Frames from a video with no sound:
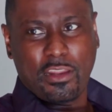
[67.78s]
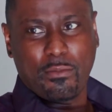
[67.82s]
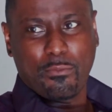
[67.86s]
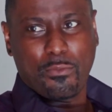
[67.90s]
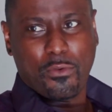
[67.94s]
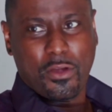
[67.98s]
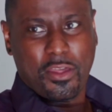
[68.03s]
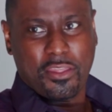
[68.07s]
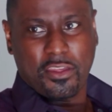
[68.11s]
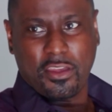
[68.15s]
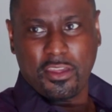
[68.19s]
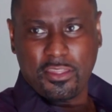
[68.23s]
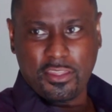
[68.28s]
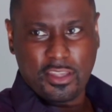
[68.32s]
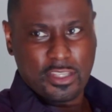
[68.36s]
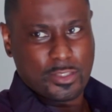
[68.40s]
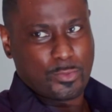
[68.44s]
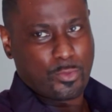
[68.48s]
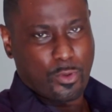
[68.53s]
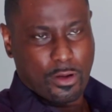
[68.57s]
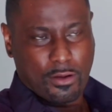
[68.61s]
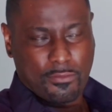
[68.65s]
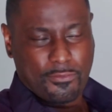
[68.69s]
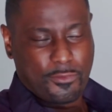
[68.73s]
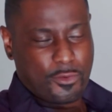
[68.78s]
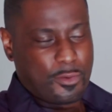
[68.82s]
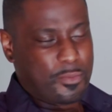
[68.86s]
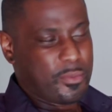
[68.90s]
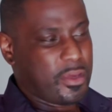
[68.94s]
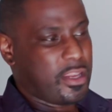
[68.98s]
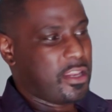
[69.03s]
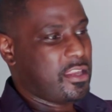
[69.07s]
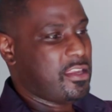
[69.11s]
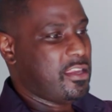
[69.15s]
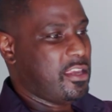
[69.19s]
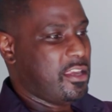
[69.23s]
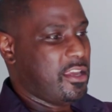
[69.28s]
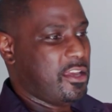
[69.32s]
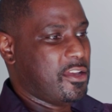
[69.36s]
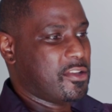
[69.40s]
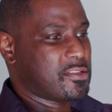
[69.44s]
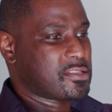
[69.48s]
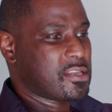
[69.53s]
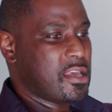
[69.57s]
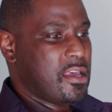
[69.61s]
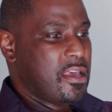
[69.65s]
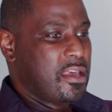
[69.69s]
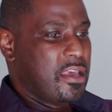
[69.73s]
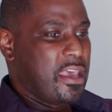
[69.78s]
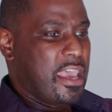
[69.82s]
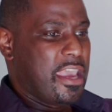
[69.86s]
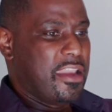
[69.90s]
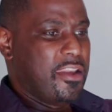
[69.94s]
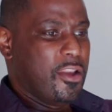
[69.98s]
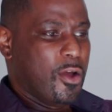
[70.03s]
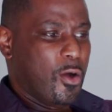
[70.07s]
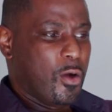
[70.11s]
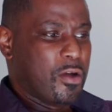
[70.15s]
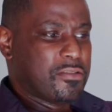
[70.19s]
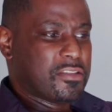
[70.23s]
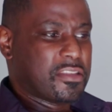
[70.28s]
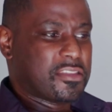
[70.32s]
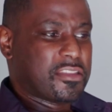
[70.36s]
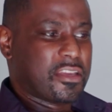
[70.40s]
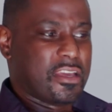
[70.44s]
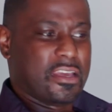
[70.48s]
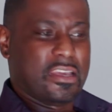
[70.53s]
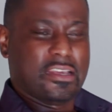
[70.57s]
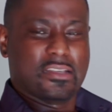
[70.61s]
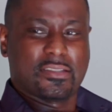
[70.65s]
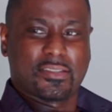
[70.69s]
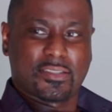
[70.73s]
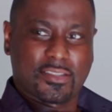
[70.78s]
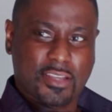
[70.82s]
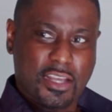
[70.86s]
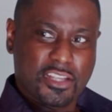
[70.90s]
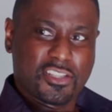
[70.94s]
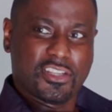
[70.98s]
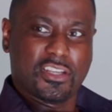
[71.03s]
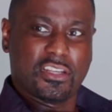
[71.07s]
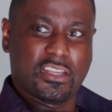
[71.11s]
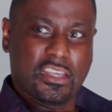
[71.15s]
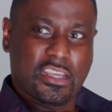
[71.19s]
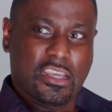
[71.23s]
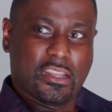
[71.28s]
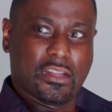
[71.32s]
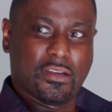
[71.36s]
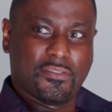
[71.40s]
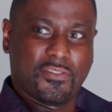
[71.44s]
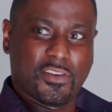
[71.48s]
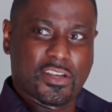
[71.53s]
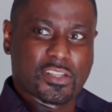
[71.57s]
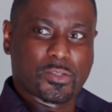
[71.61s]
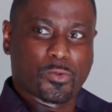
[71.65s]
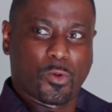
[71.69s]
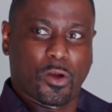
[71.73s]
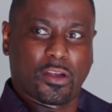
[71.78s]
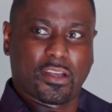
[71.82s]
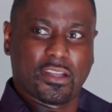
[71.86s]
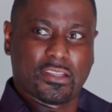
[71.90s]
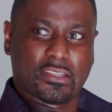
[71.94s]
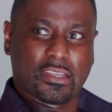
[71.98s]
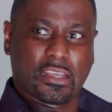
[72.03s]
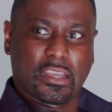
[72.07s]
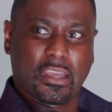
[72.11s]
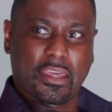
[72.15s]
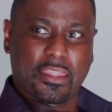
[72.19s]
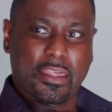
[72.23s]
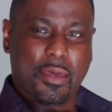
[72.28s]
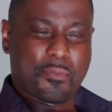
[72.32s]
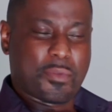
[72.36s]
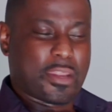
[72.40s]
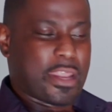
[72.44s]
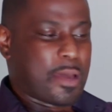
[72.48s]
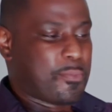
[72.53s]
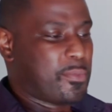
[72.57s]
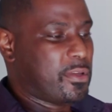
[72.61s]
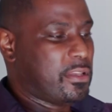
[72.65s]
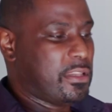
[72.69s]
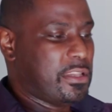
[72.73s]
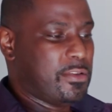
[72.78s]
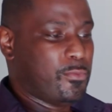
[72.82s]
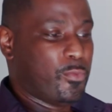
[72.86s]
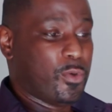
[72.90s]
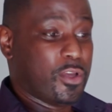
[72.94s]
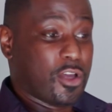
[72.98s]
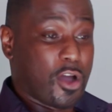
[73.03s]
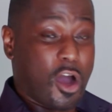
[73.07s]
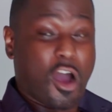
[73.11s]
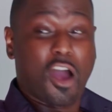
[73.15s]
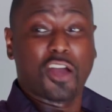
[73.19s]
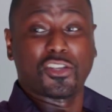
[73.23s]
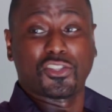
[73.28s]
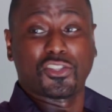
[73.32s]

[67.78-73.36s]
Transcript: and brother in this work for many years, and knowing that there is such a need of us working together. I believe we are